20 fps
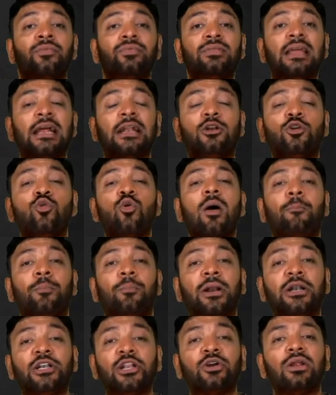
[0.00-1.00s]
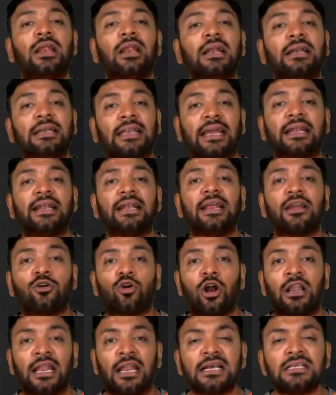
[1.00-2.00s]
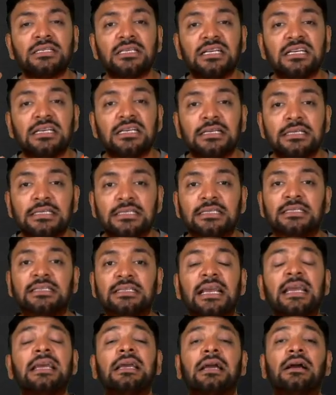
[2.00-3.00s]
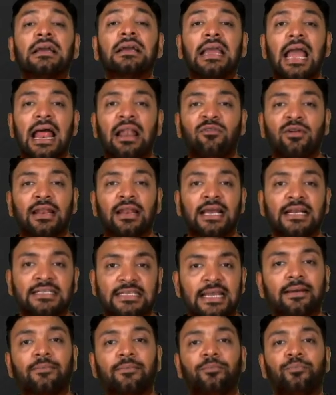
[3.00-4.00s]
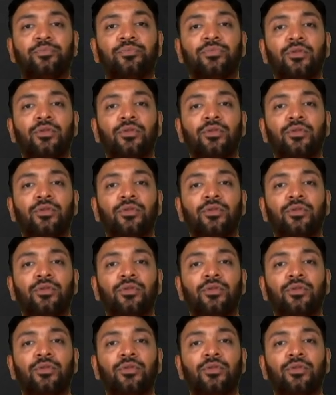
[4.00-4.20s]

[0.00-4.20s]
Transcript: they do a particular technique called as zinc galvanizing.